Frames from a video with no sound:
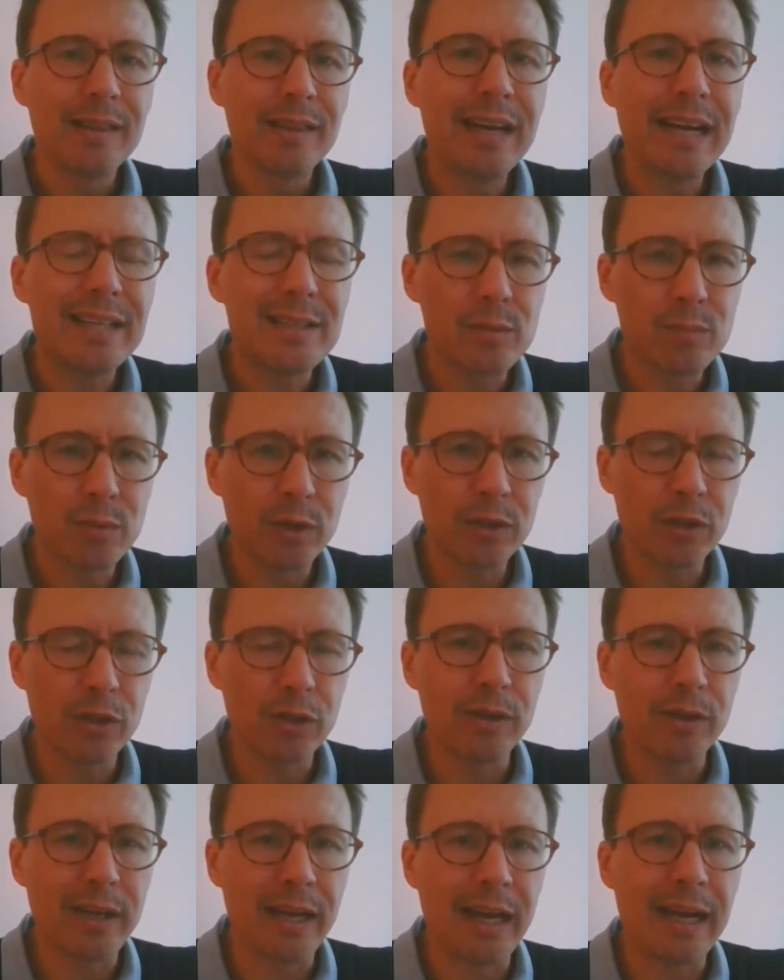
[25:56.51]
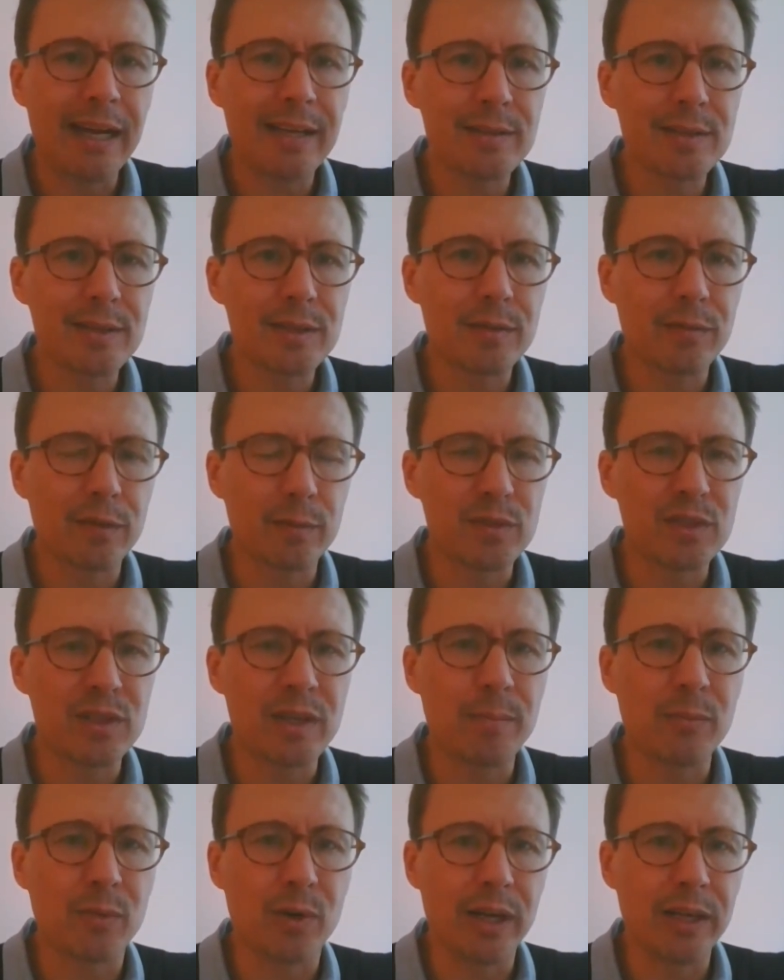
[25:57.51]
that's what you're going to ask from
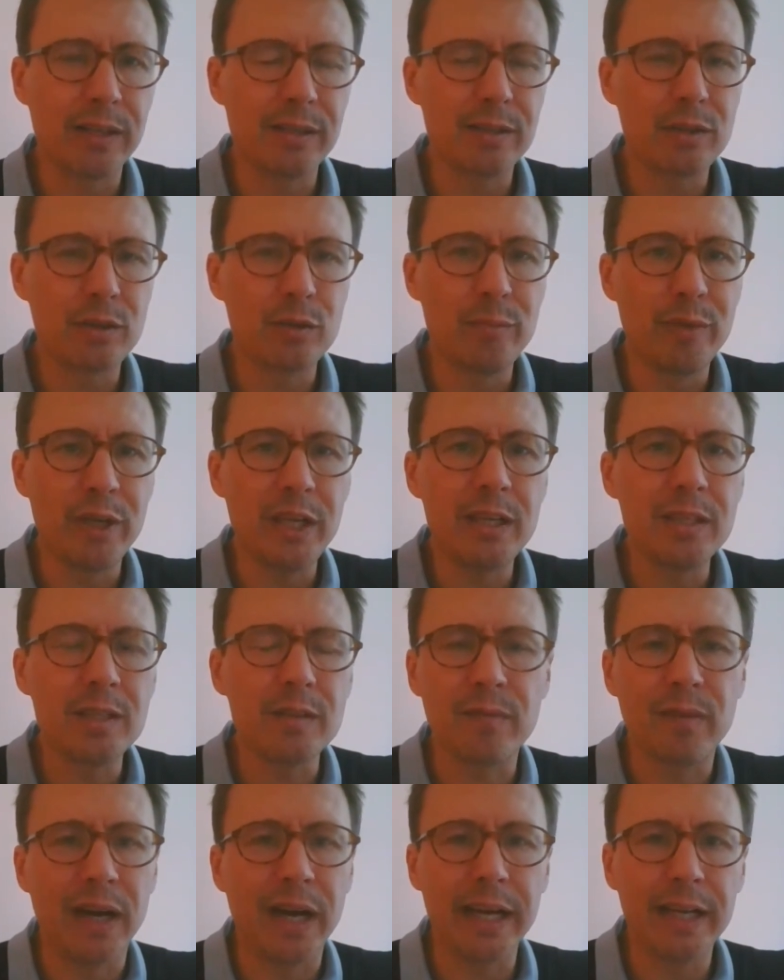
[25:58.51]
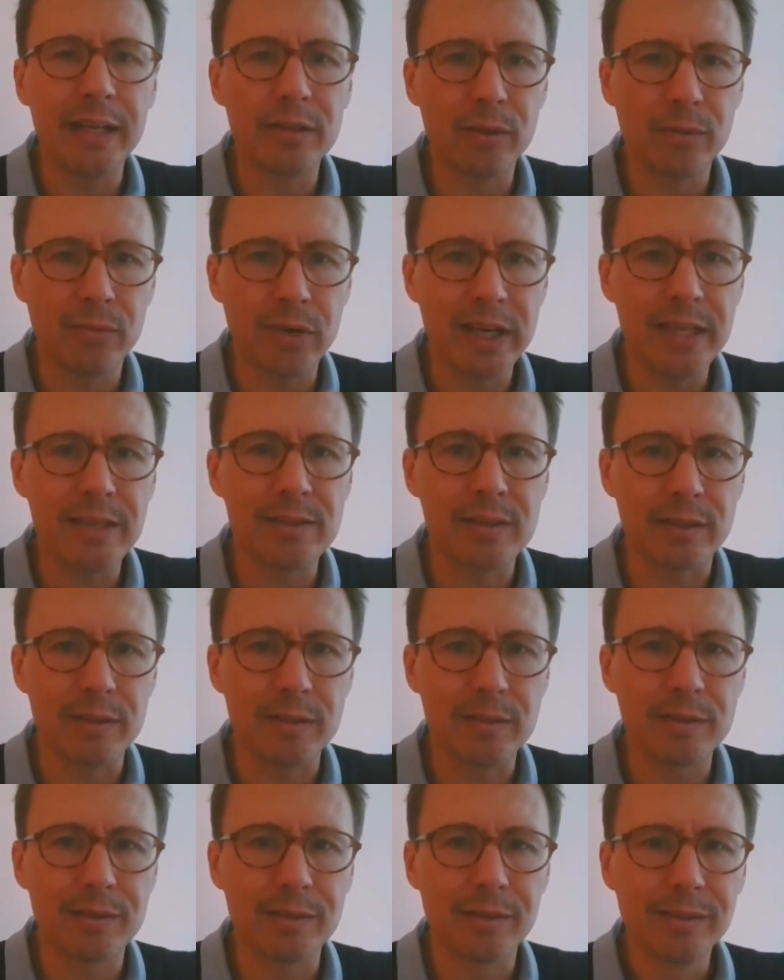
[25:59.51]
someone to be defined a
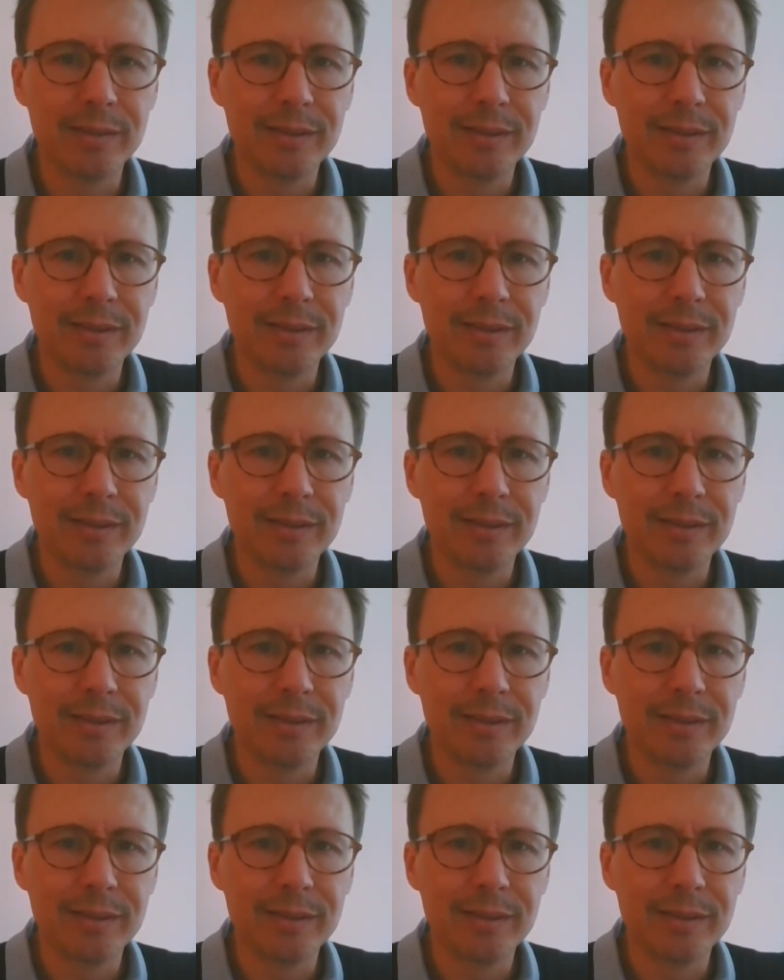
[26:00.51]
racist.